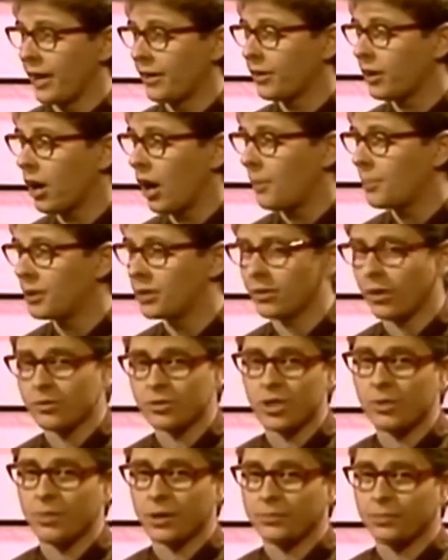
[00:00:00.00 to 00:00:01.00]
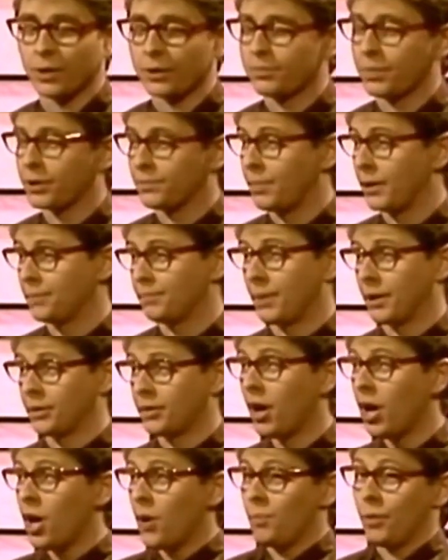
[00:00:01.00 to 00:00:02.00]
you could get a copy, D'Arcy, but, but, but,
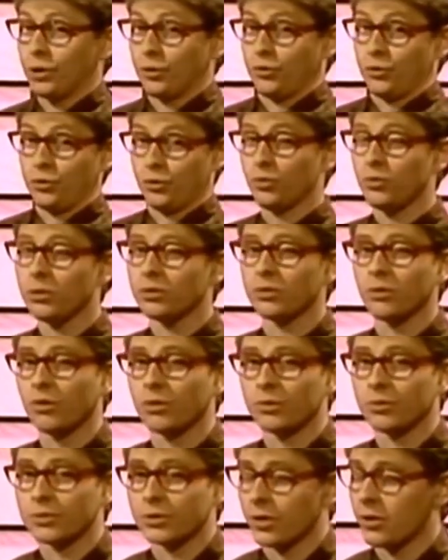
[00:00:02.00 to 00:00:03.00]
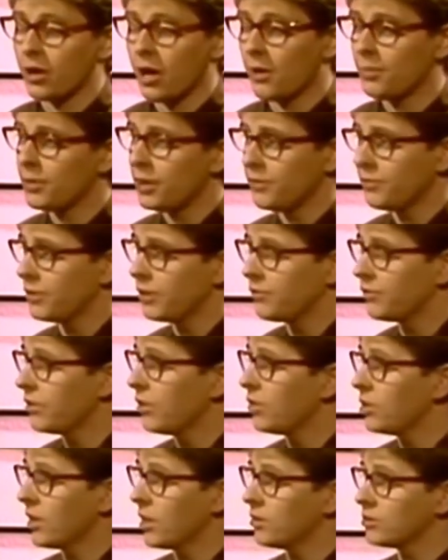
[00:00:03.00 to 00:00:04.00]
but, but, but you would know it was a copy
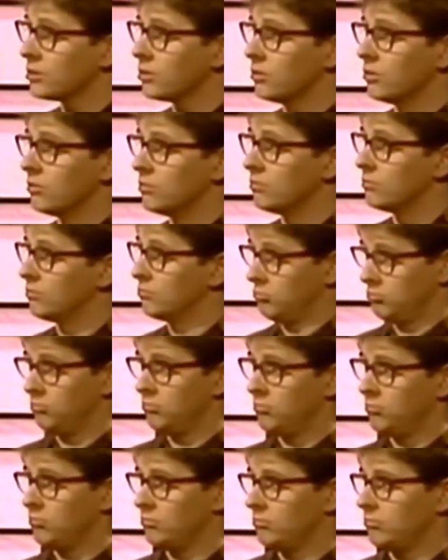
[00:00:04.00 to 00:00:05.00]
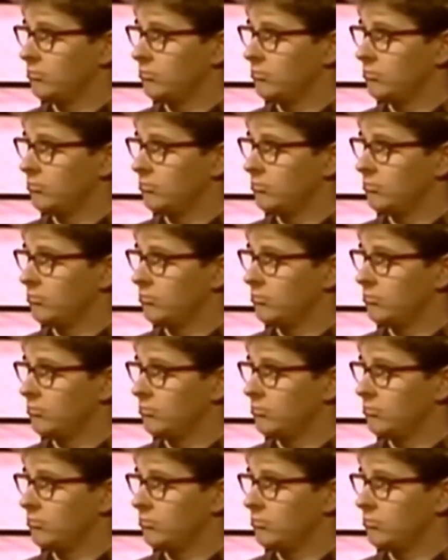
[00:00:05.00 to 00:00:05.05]
even if no one else knew. Hmm?